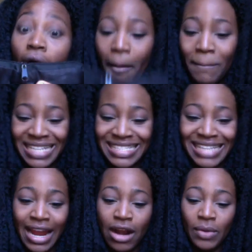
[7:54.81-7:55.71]
But it's
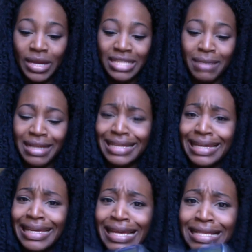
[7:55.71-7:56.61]
not heroin. It's somebody's
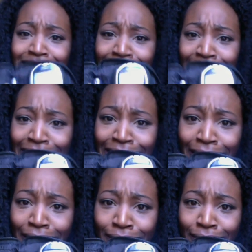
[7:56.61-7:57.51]
like insulin kit.
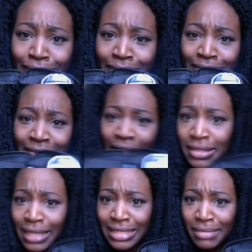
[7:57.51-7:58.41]
I
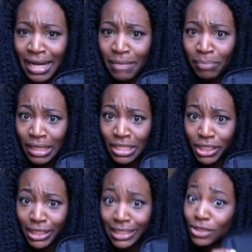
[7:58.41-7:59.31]
was like, somebody's blood
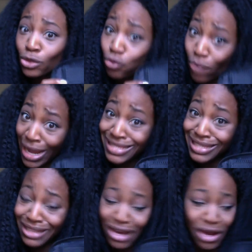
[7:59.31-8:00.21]
sugar is
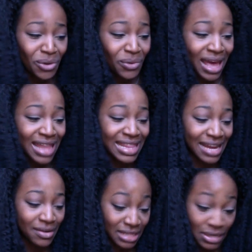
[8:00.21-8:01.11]
crazy low and
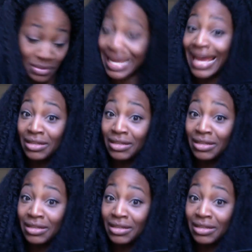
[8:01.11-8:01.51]
they're dead